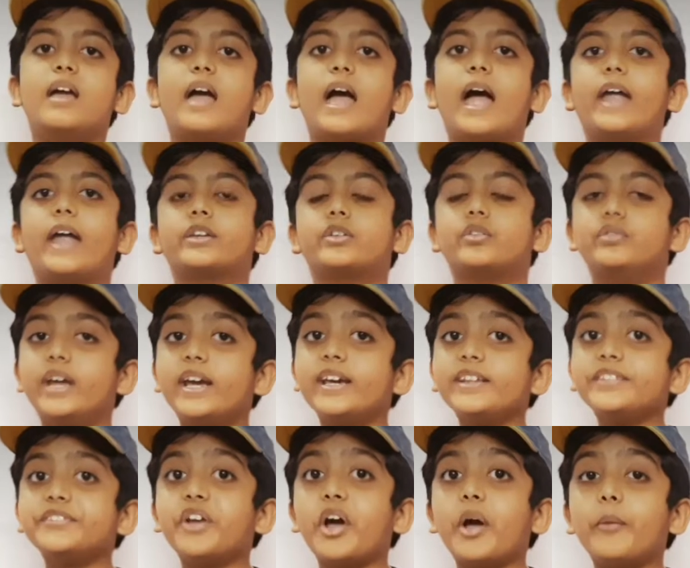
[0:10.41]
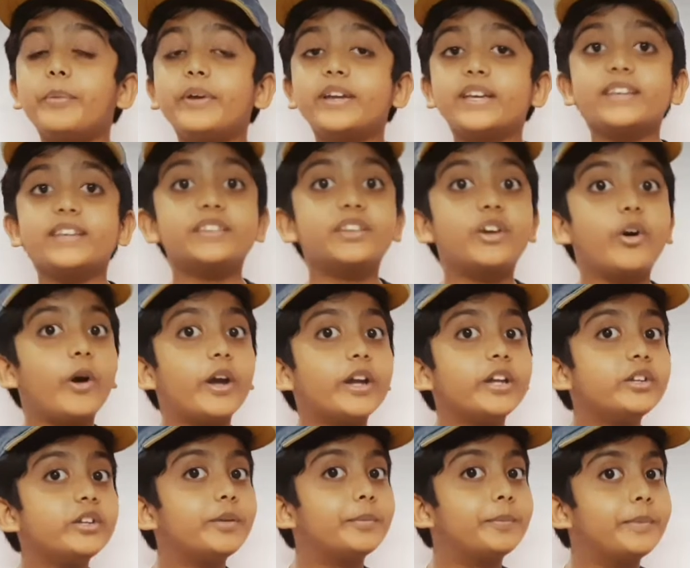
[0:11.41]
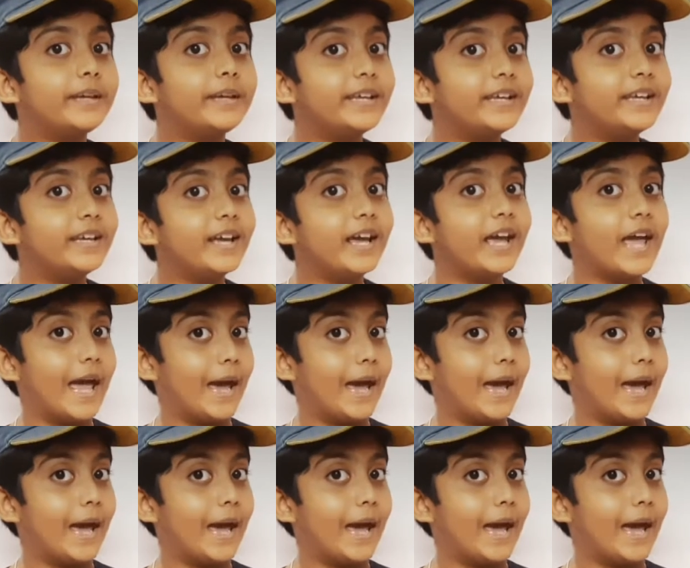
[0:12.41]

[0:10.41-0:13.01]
And today's topic is going to be